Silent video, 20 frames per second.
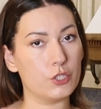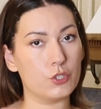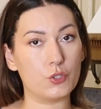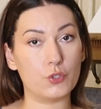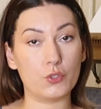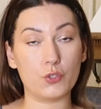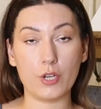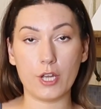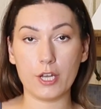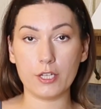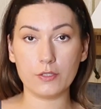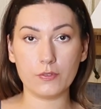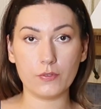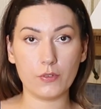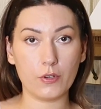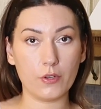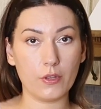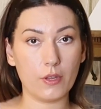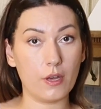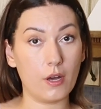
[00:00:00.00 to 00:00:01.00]

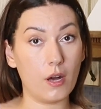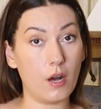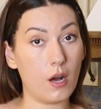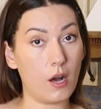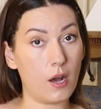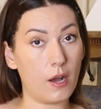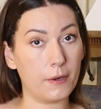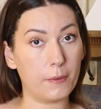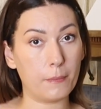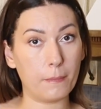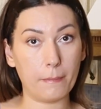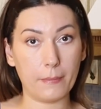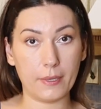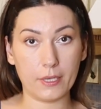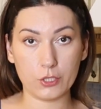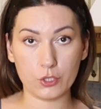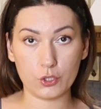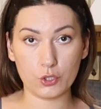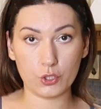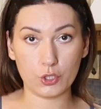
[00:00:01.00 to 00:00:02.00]
transfer the hot
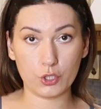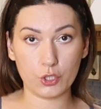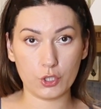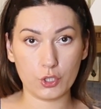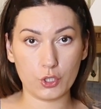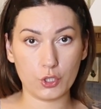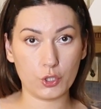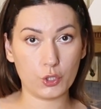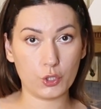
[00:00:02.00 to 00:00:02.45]
mixture